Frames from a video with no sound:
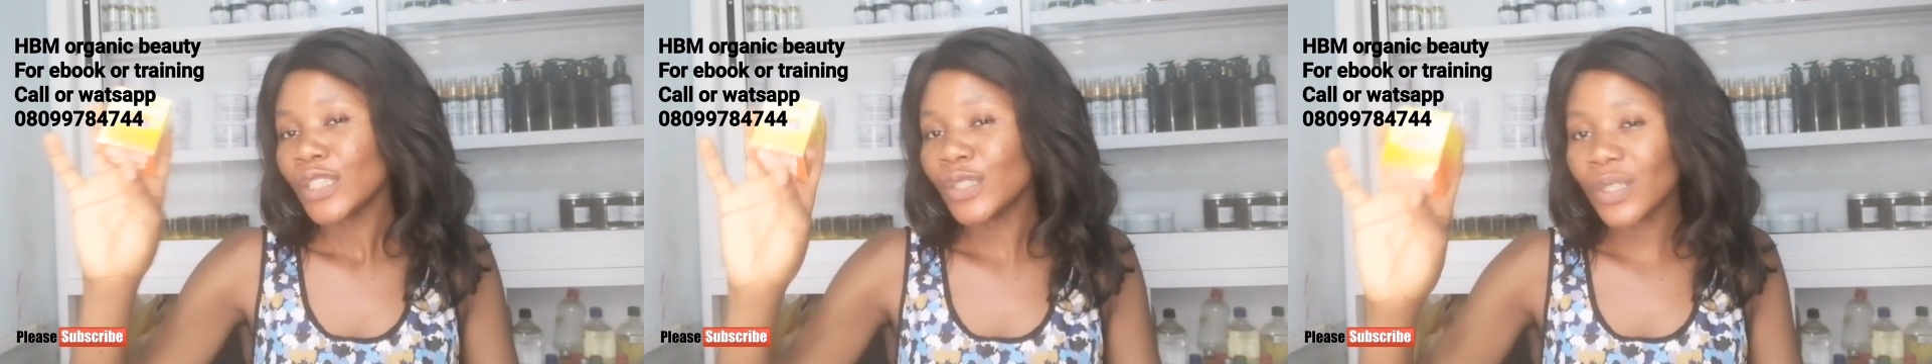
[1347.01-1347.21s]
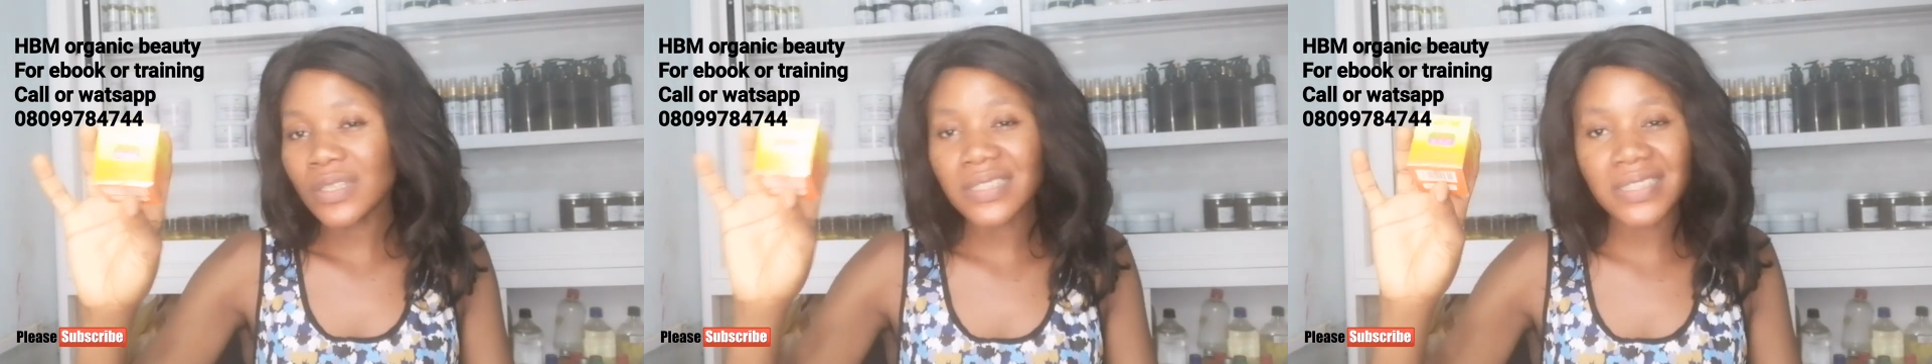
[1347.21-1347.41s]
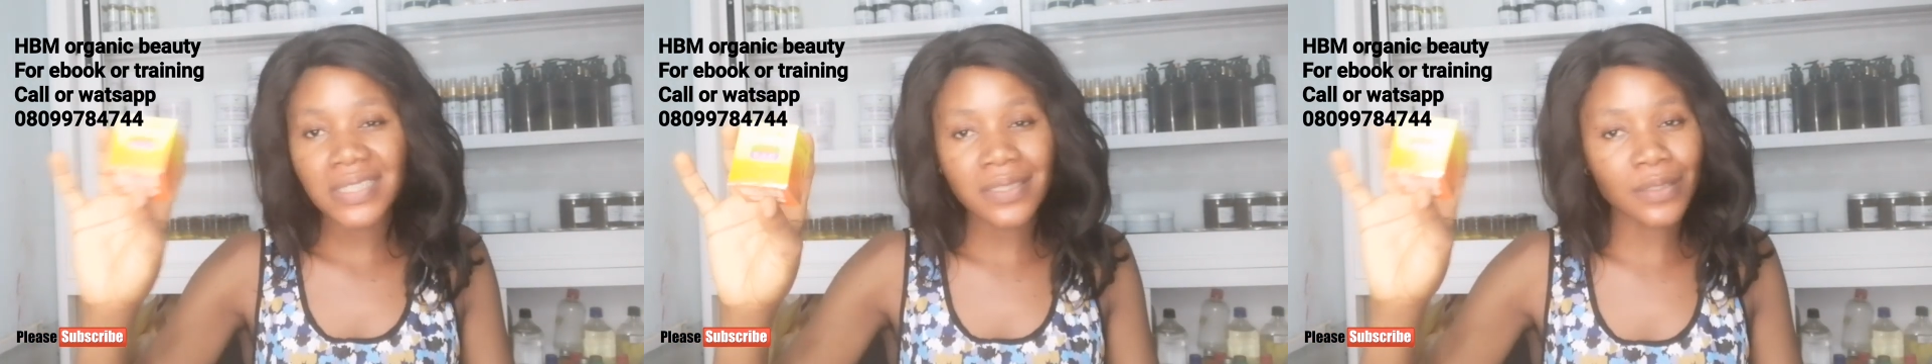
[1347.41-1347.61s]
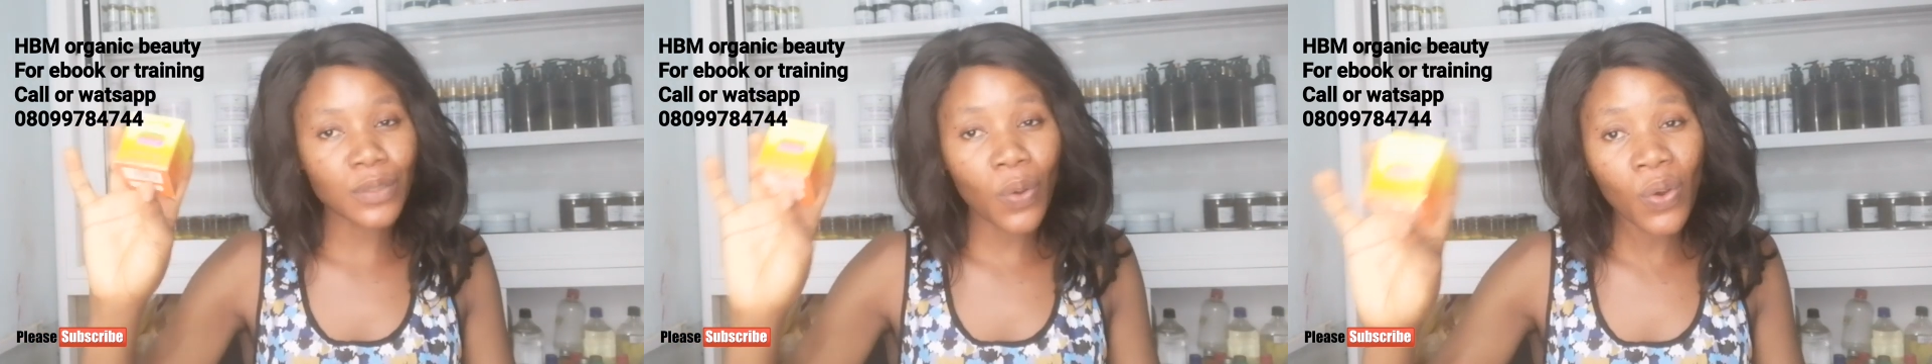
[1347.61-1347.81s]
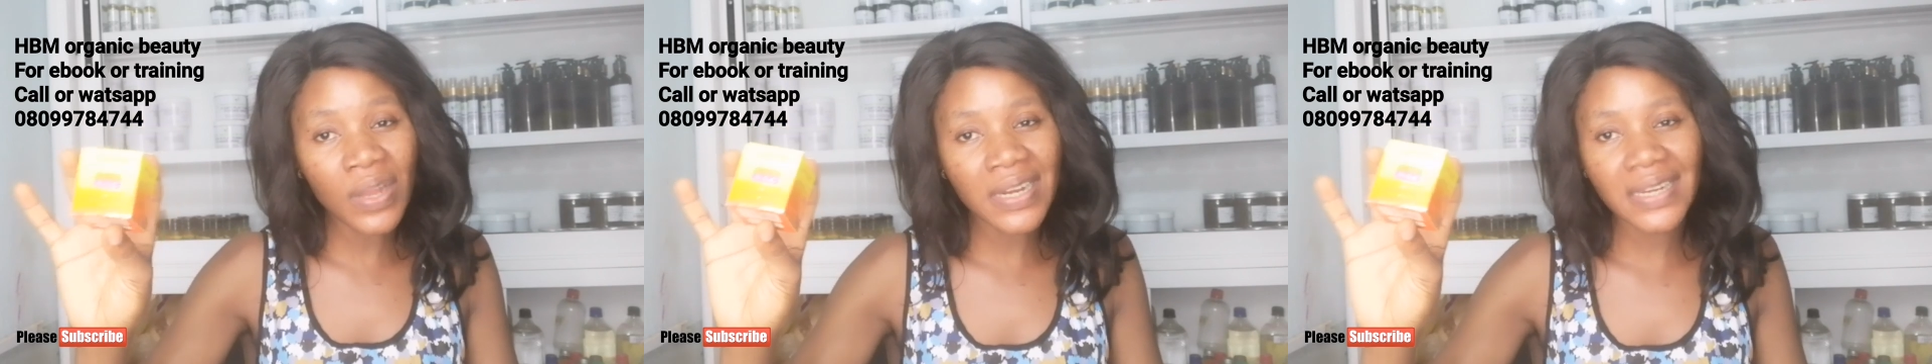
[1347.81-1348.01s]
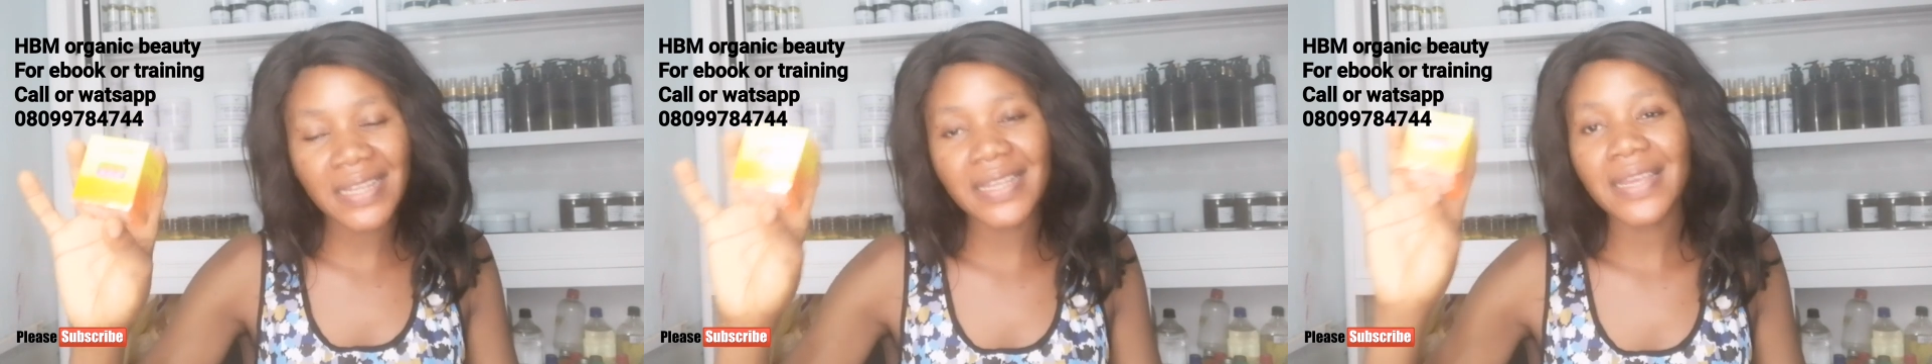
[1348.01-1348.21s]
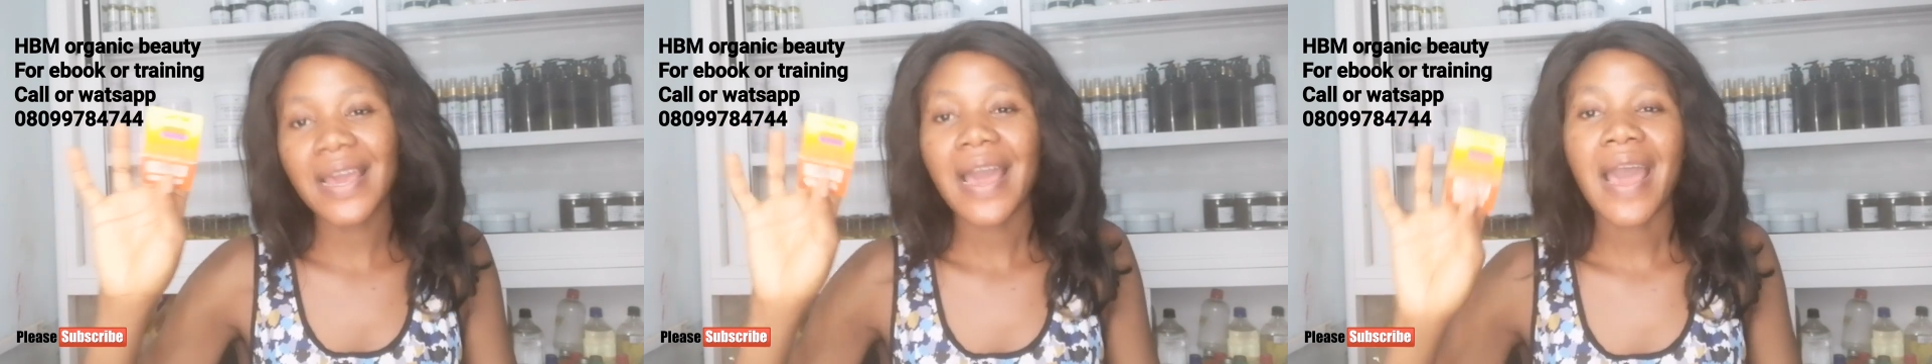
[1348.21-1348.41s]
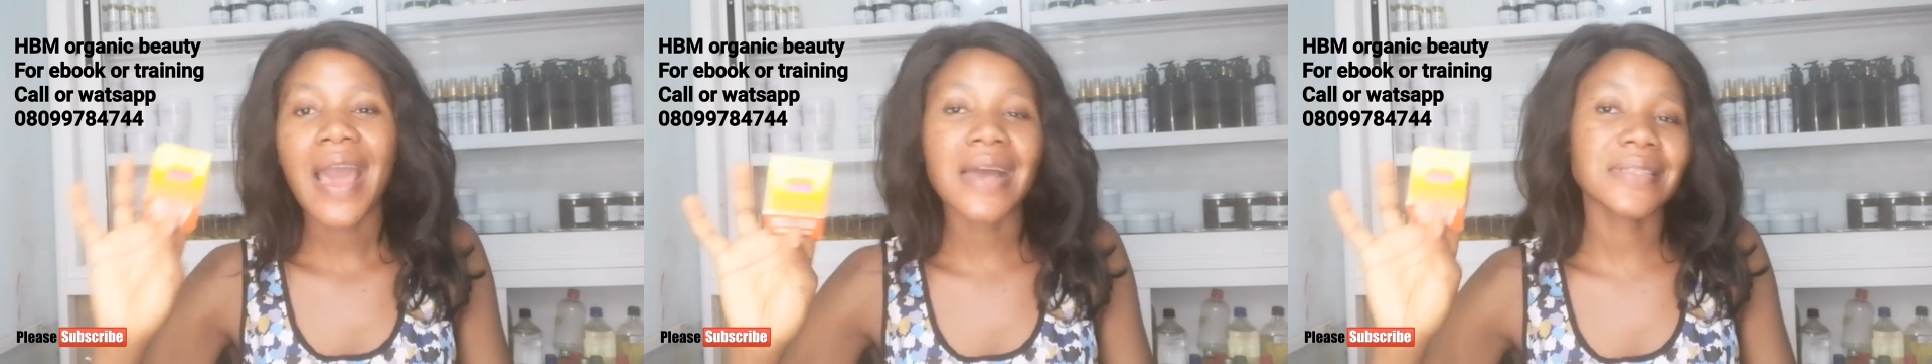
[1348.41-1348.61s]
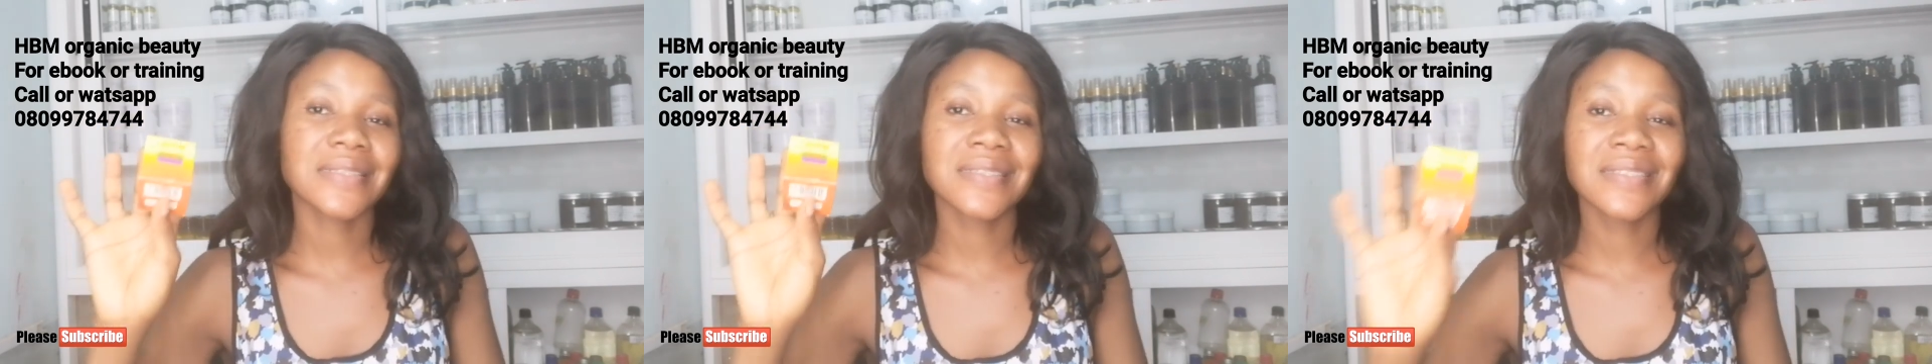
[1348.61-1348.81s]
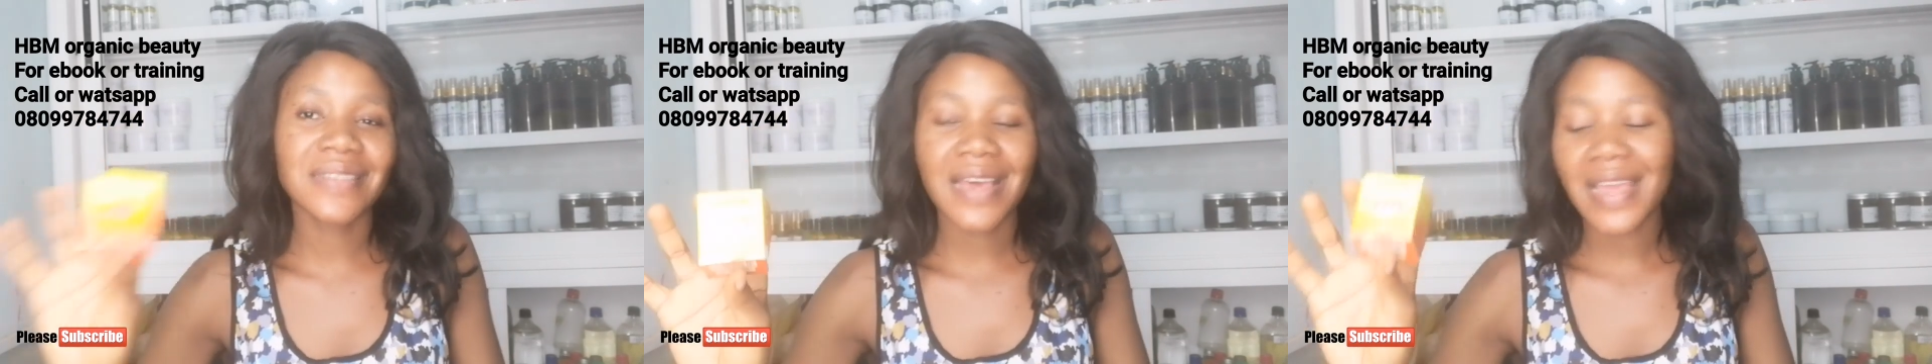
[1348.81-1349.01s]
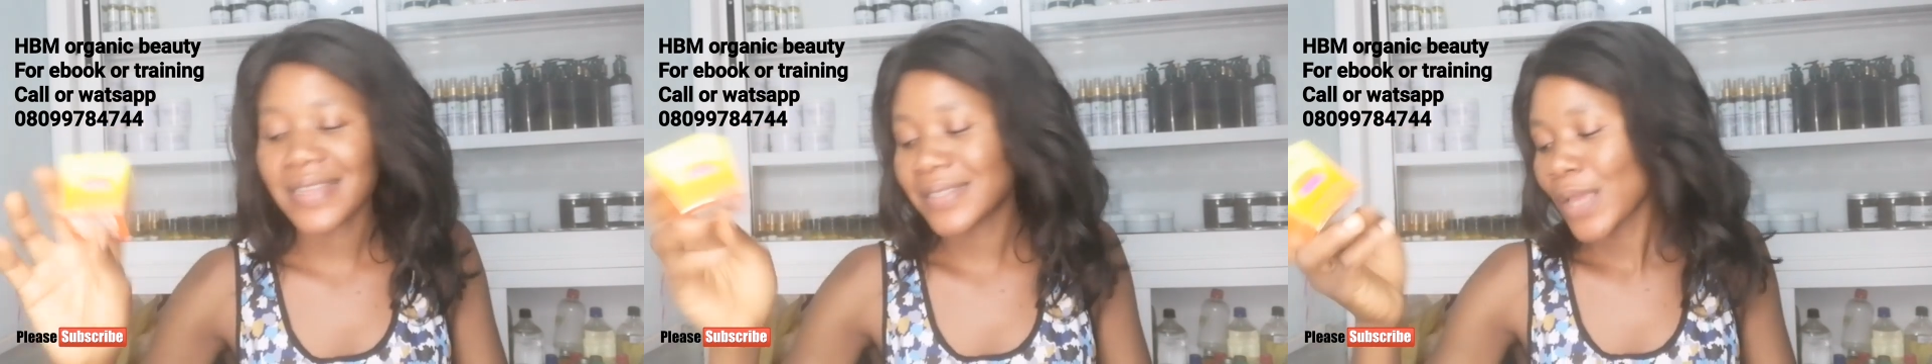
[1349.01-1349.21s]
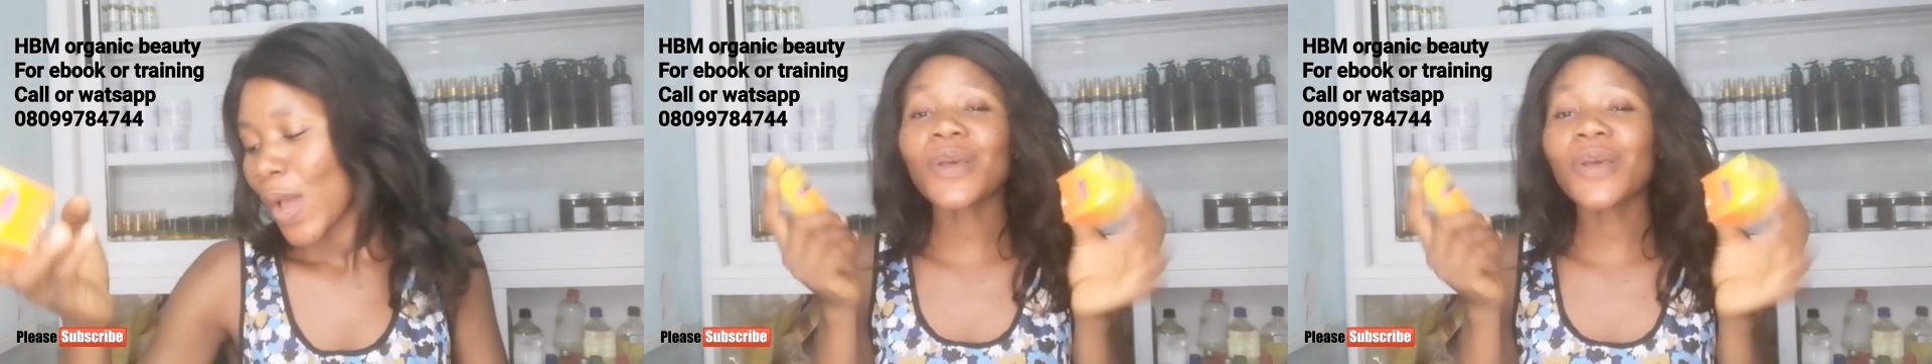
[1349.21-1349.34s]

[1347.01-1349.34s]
use this only at night.